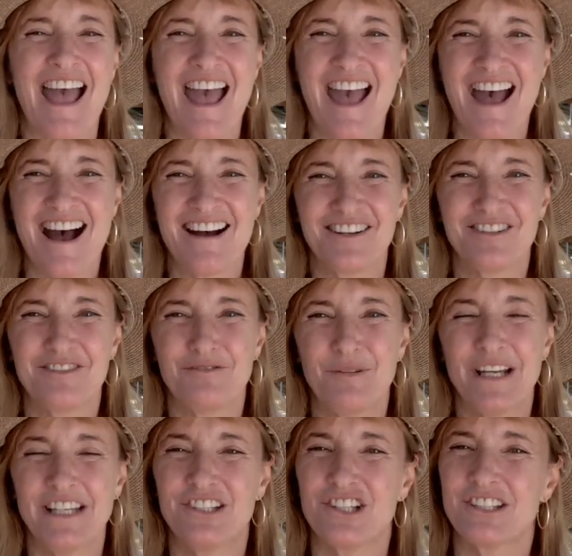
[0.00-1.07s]
and
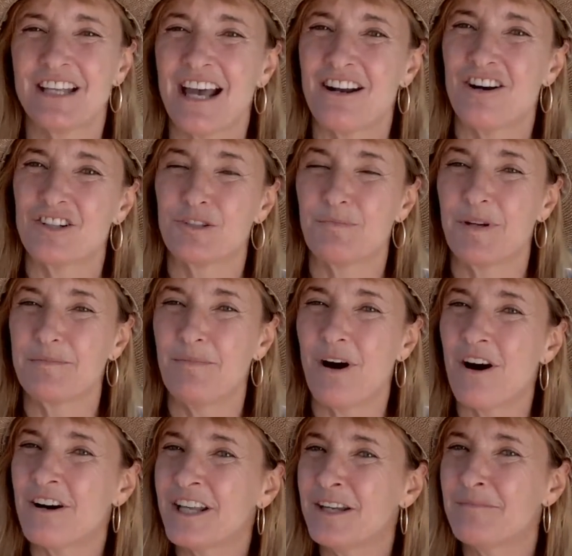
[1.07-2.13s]
we just had our spring
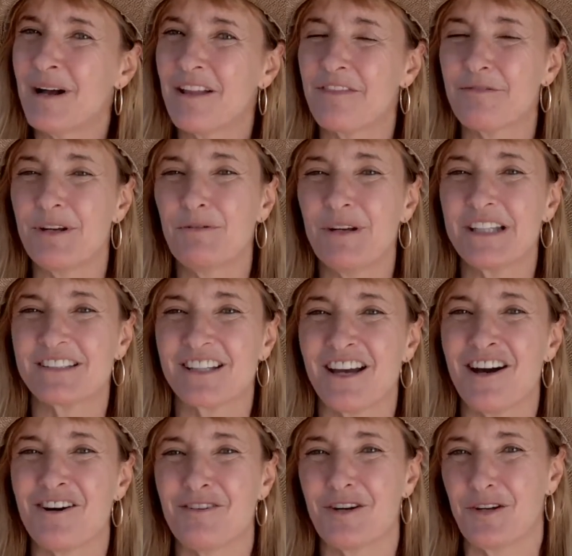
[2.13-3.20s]
party about three weeks
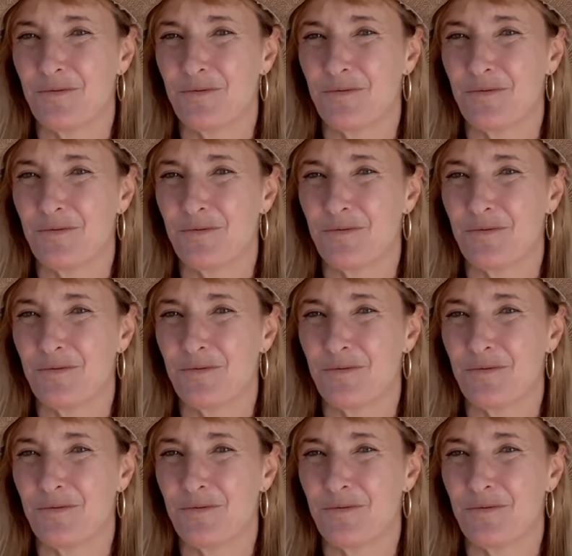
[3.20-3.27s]
ago,